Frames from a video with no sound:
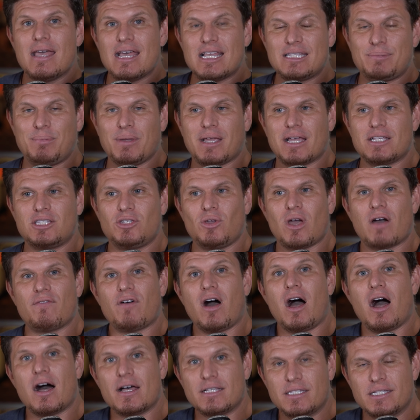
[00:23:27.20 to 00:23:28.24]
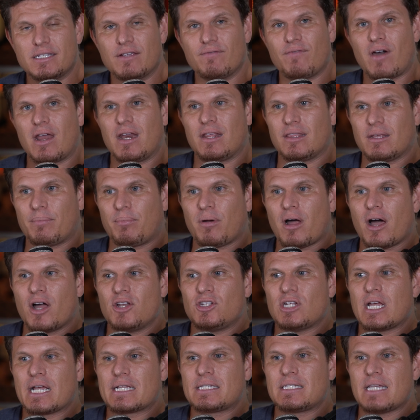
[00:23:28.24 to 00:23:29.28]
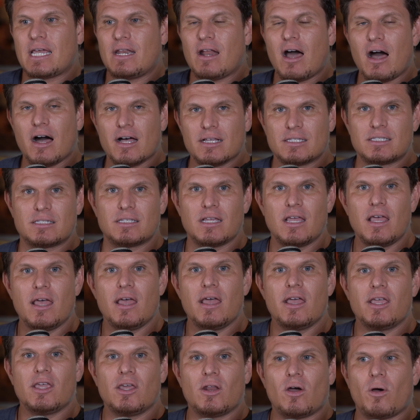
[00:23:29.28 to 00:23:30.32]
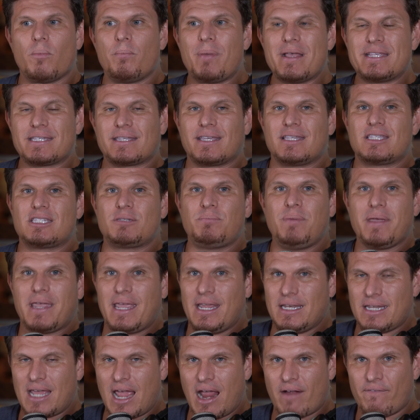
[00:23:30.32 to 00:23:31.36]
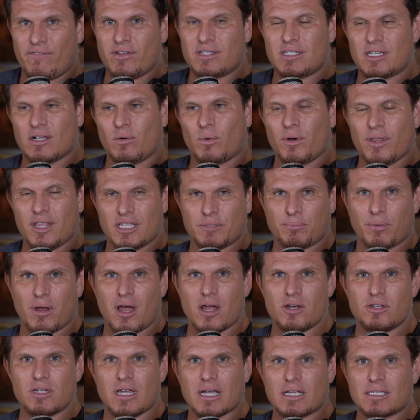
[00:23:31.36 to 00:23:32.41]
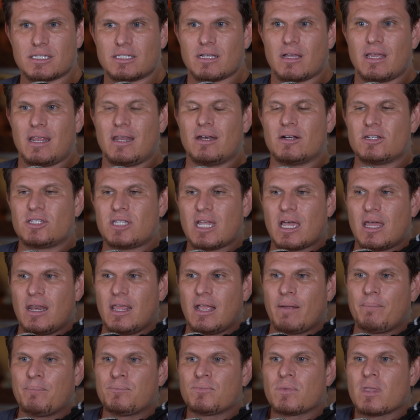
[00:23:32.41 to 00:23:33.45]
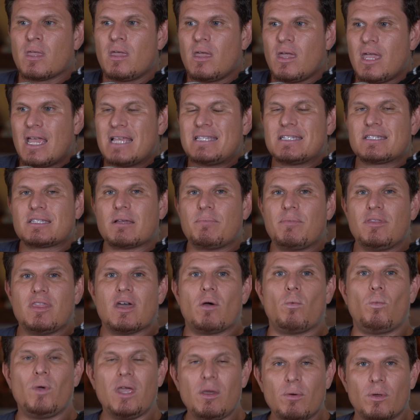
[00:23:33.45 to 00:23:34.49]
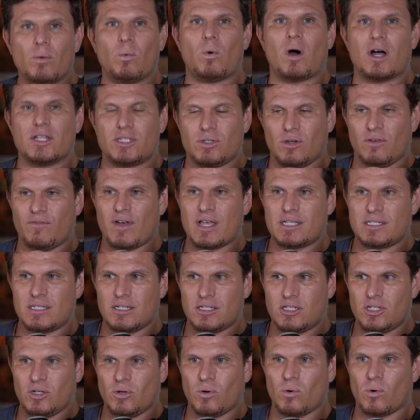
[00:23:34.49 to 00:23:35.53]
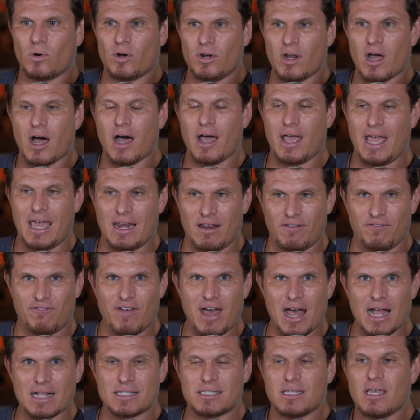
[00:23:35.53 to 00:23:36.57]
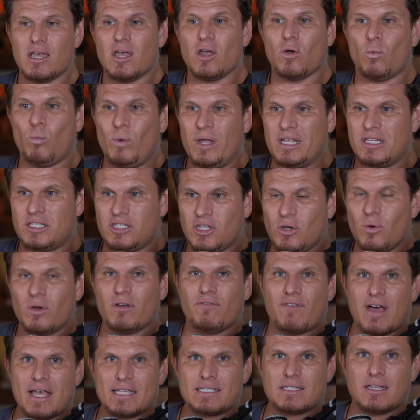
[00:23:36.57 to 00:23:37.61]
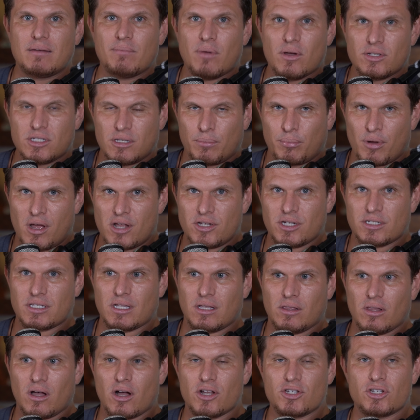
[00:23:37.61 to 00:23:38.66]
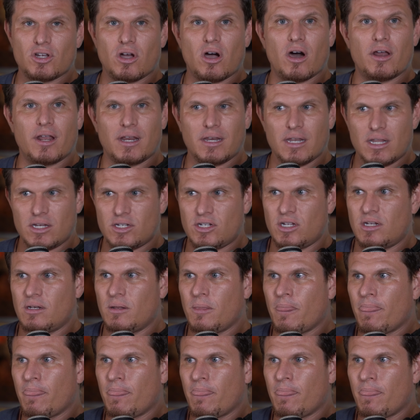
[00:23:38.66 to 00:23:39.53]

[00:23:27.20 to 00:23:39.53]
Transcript: is because you have us vetting the projects and us, you know, basically speaking to every single one of these projects and understanding, is it something that we would want to invest into or not? And in fact, we do invest in most of the projects that launch on Ignition.